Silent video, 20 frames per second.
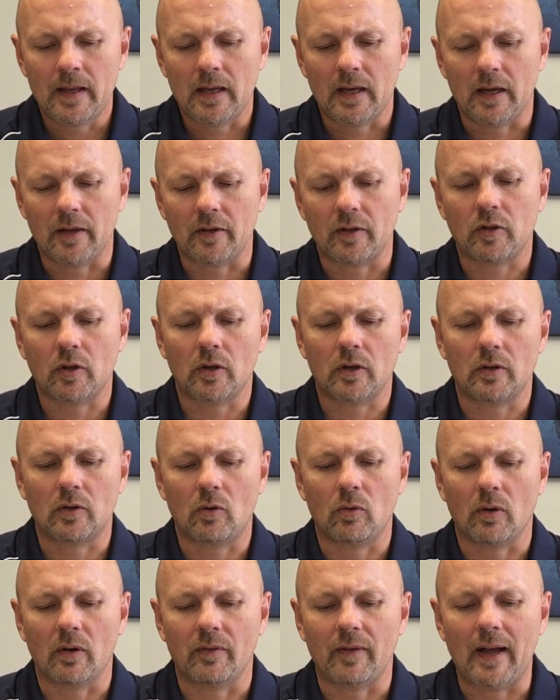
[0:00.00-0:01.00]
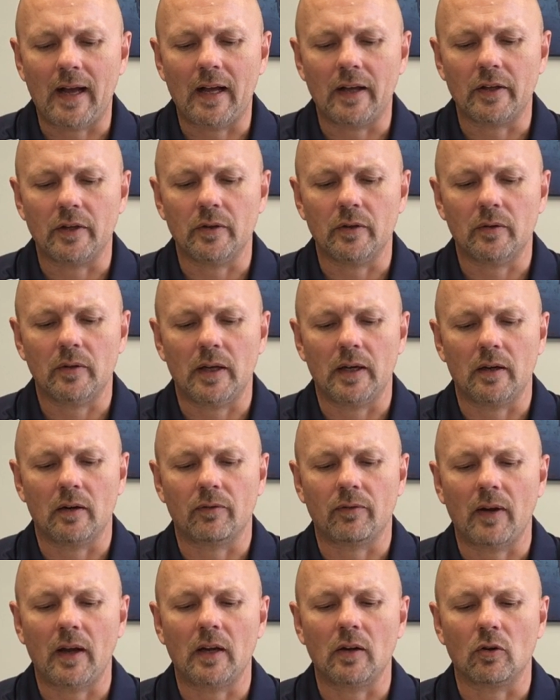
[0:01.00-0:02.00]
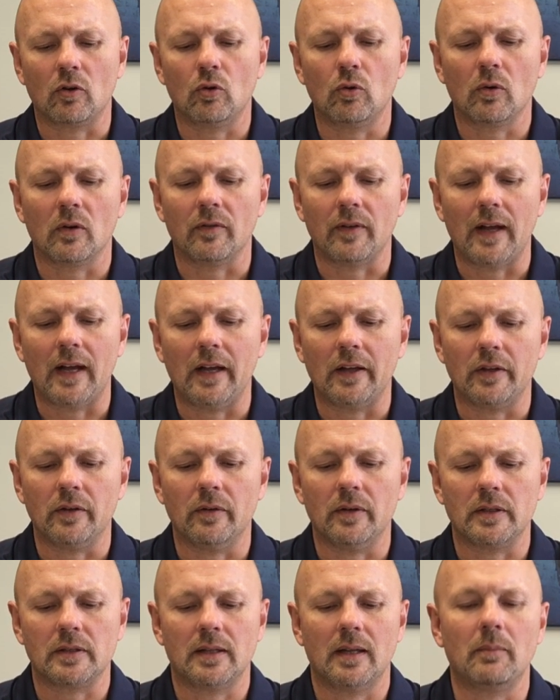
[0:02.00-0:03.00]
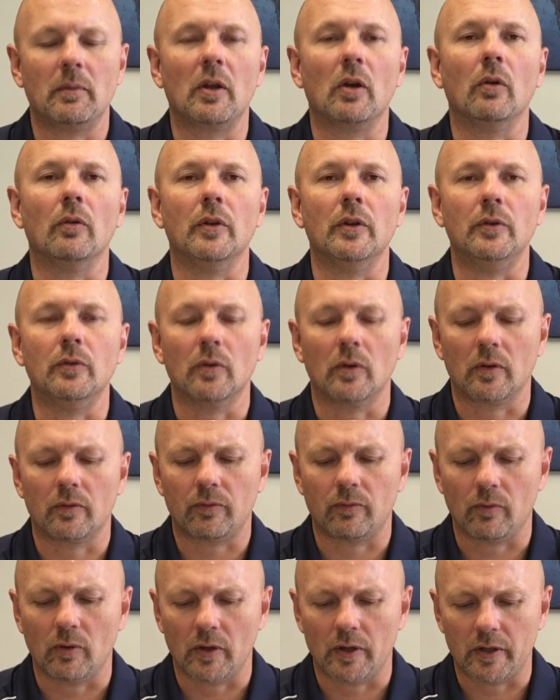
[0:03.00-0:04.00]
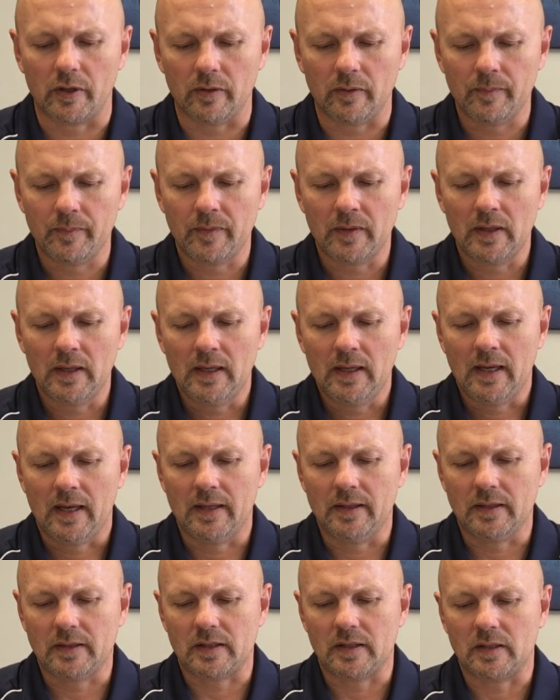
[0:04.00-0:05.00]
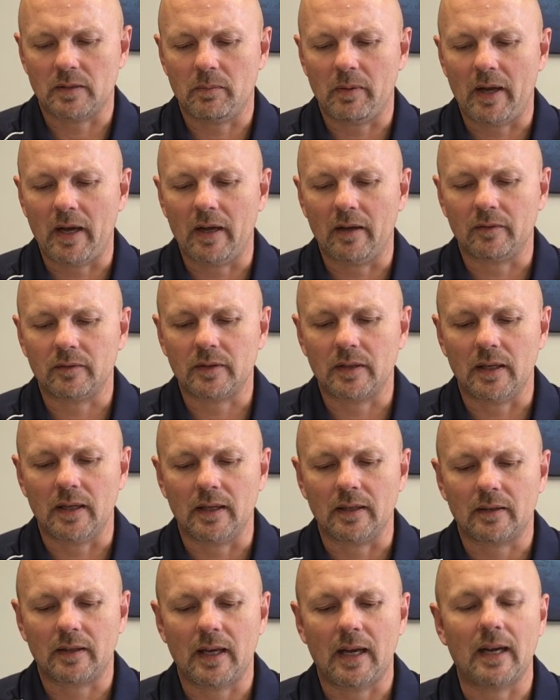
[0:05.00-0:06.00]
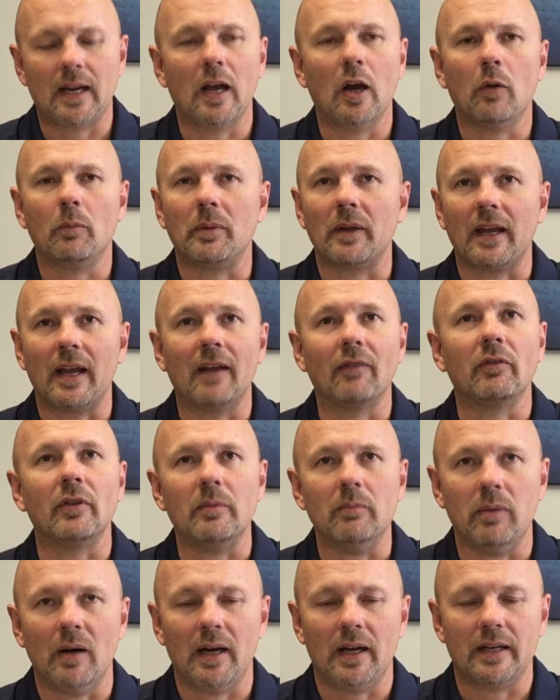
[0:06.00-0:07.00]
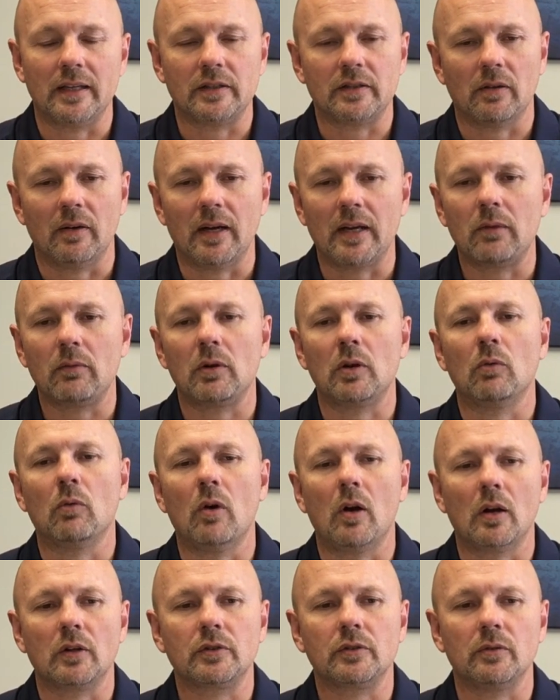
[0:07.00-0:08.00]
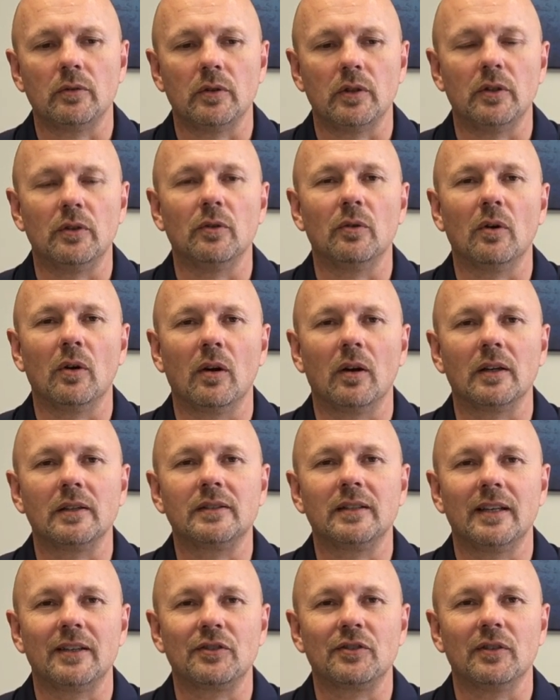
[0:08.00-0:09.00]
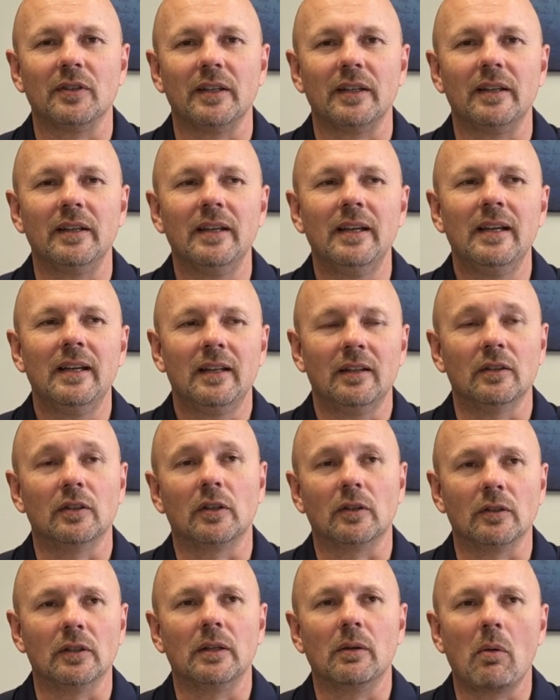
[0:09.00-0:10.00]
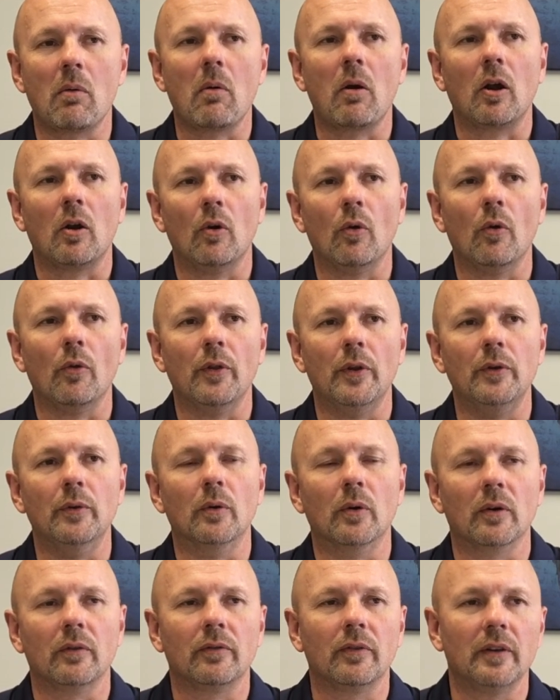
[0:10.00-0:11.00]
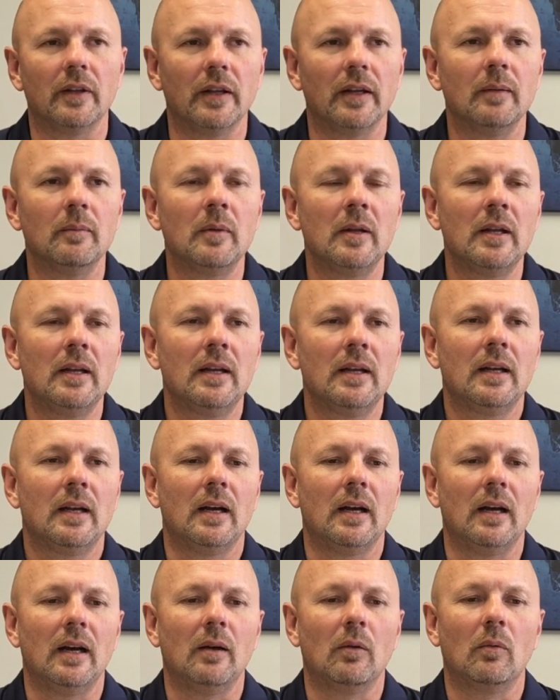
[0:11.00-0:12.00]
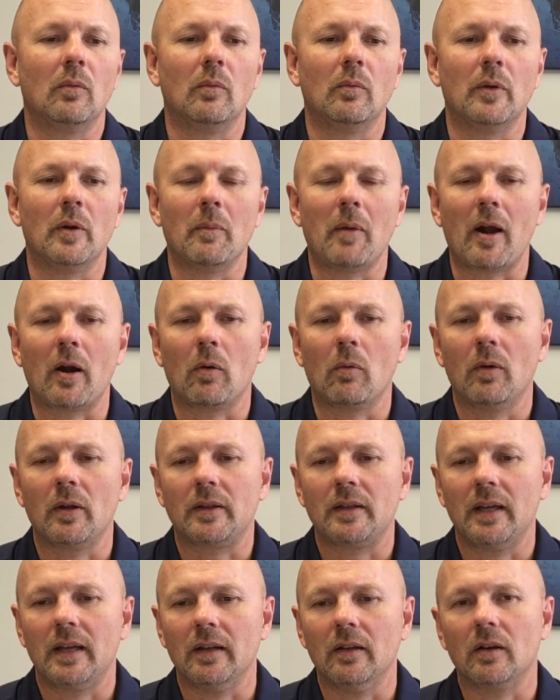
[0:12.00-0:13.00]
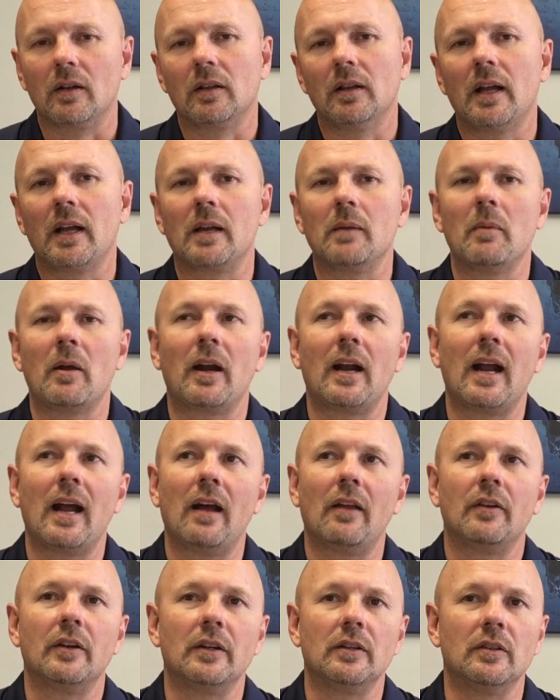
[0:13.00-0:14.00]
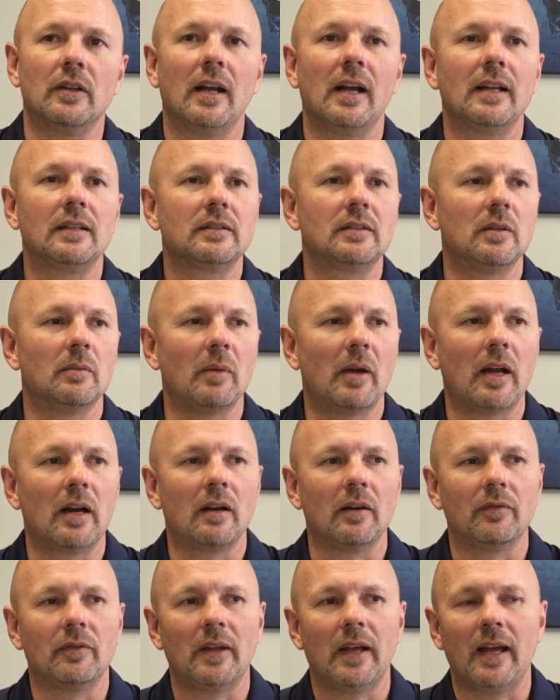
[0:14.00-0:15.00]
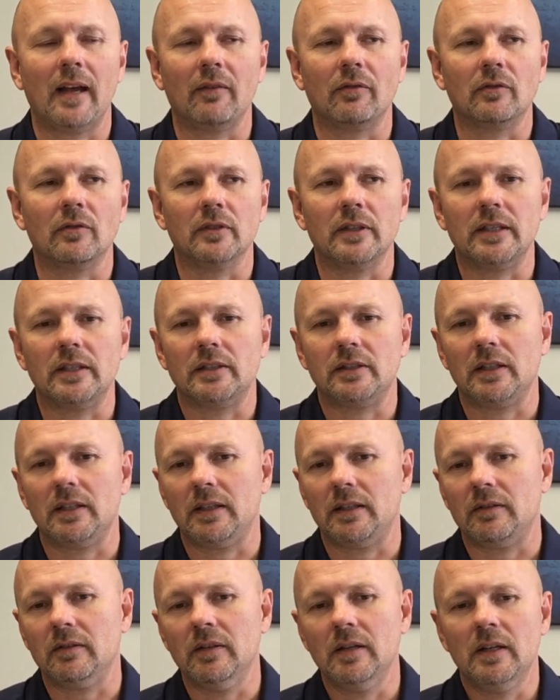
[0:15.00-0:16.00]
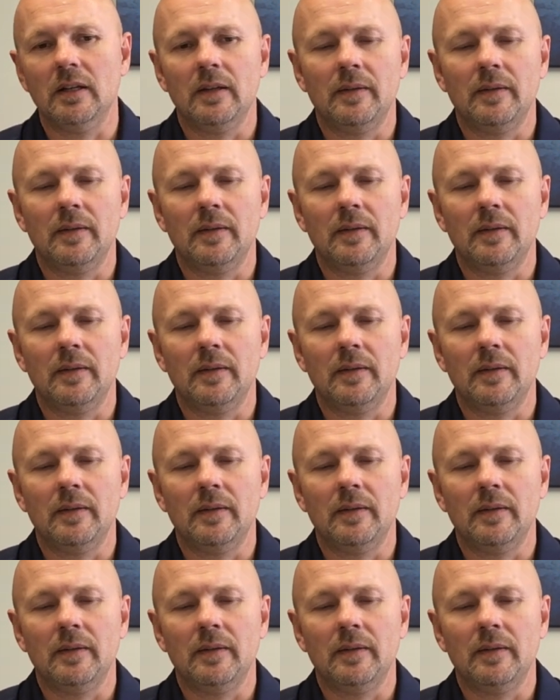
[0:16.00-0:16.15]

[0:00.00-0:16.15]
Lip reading: The third core value and our final core value is let me hold the door for you. And this is about kind of helping everybody. So anyone who walks through the door, essentially, literally, we want to hold the door for them. No matter what they look like, no matter how they're dressed, no matter if they have greasy,